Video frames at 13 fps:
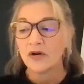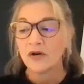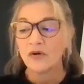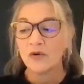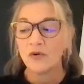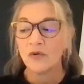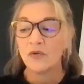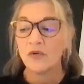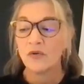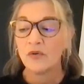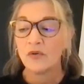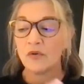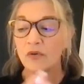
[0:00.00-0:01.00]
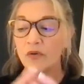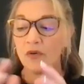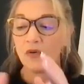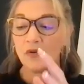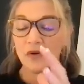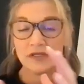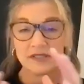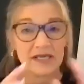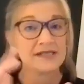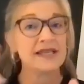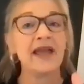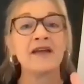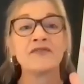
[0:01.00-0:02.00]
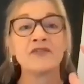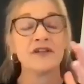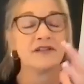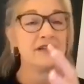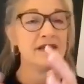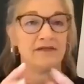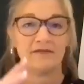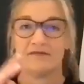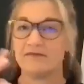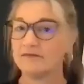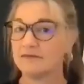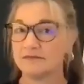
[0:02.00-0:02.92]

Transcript: who does everything